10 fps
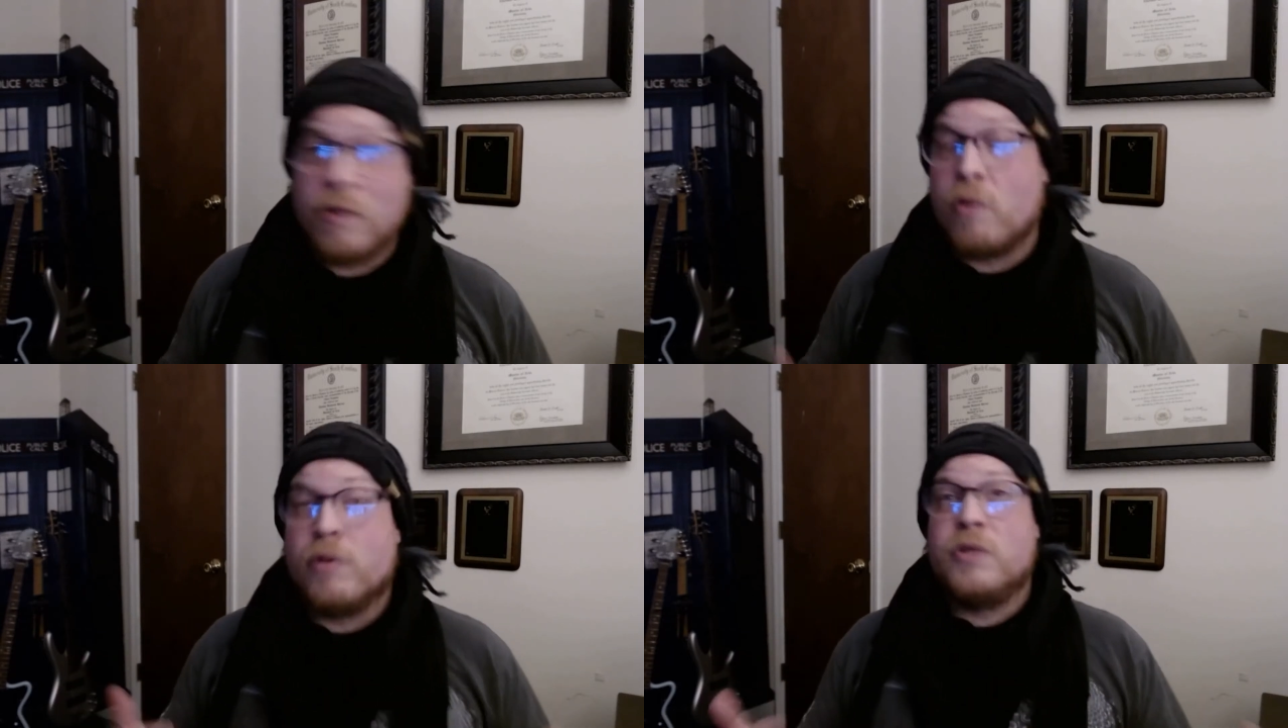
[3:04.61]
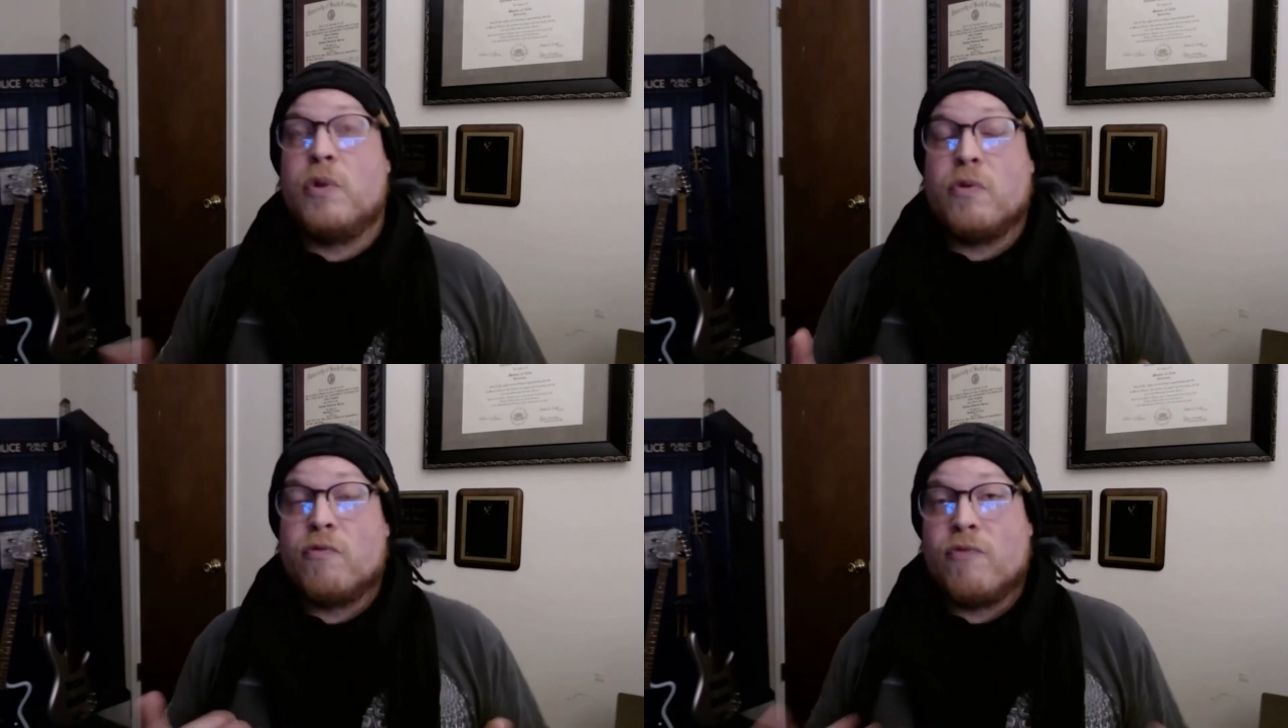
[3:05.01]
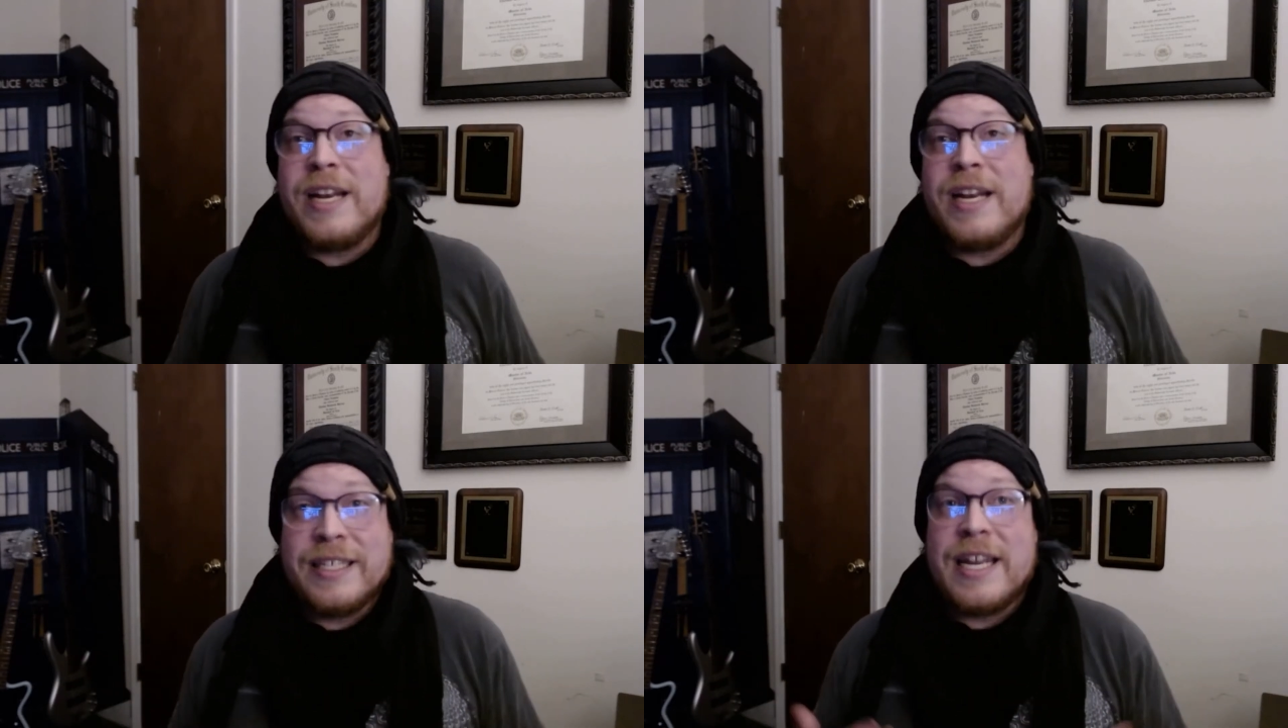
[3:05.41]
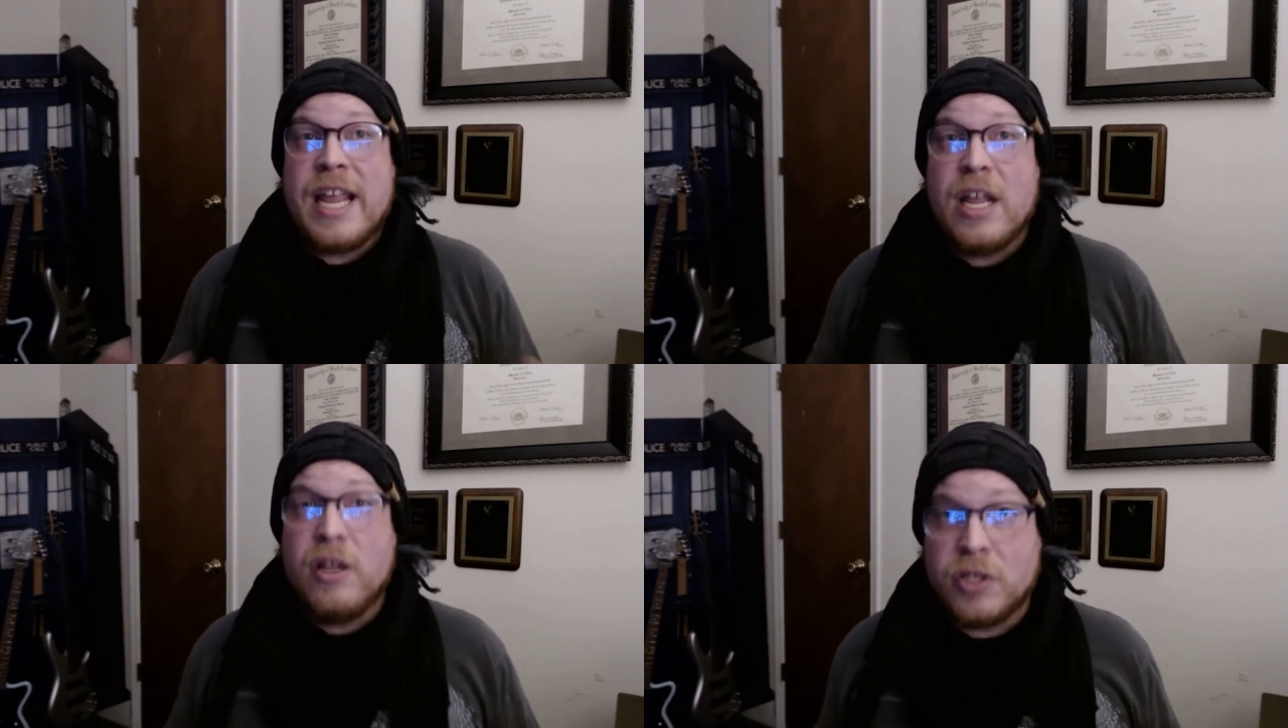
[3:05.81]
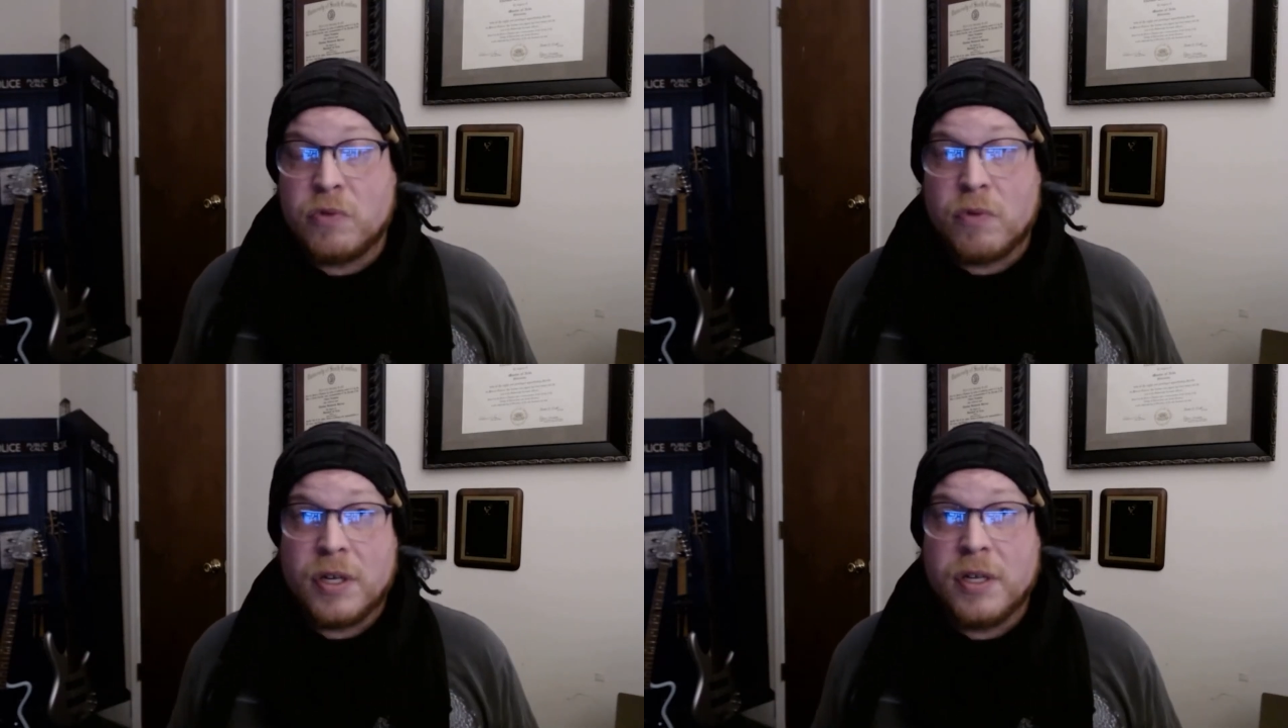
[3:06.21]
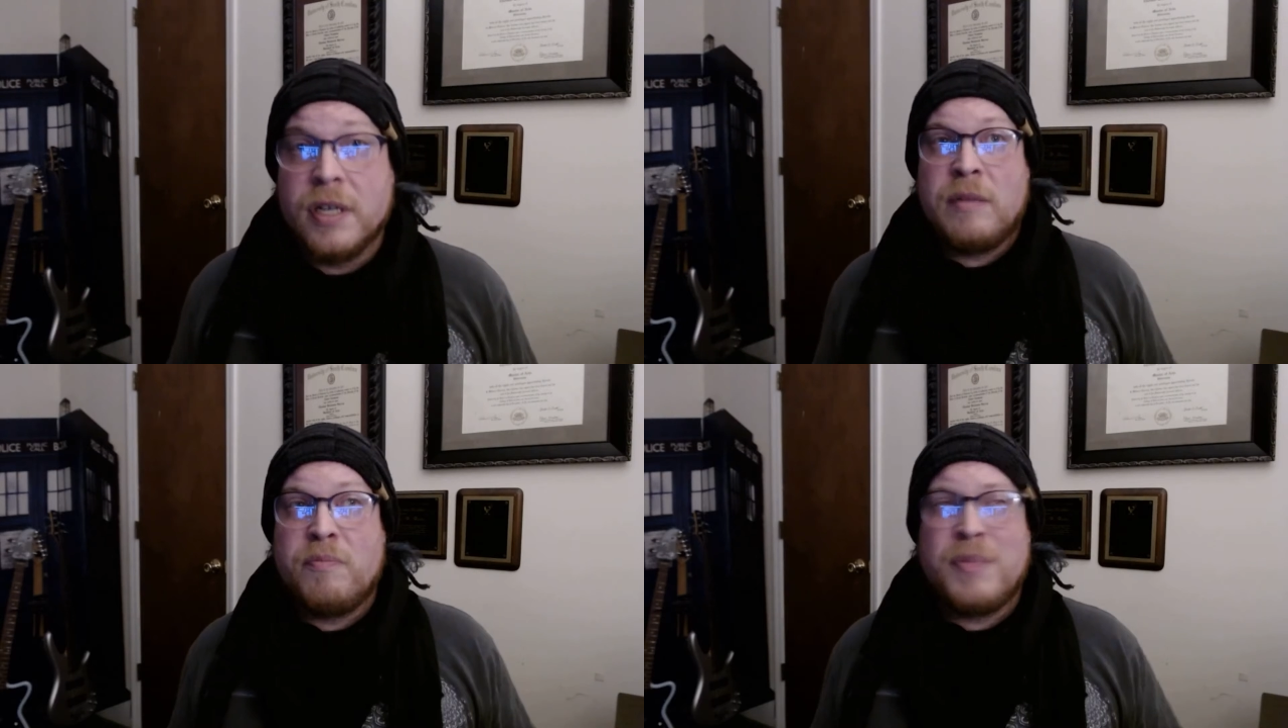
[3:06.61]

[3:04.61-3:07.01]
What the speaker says: Of course, the word right is an English word,